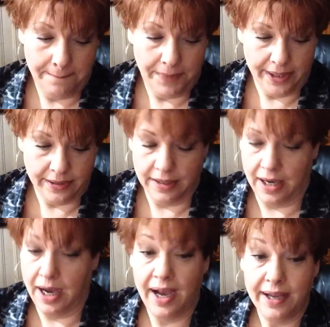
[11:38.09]
But
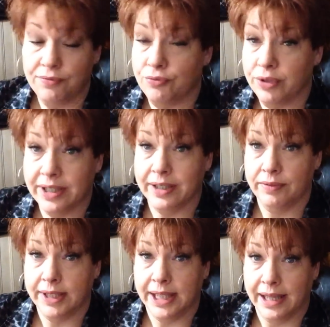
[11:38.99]
I really,
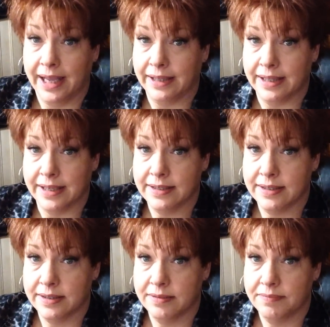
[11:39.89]
really like
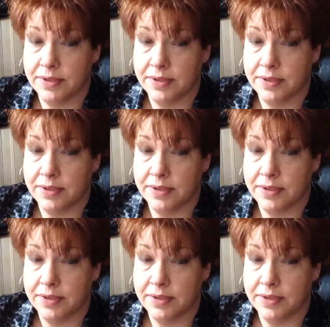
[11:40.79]
this.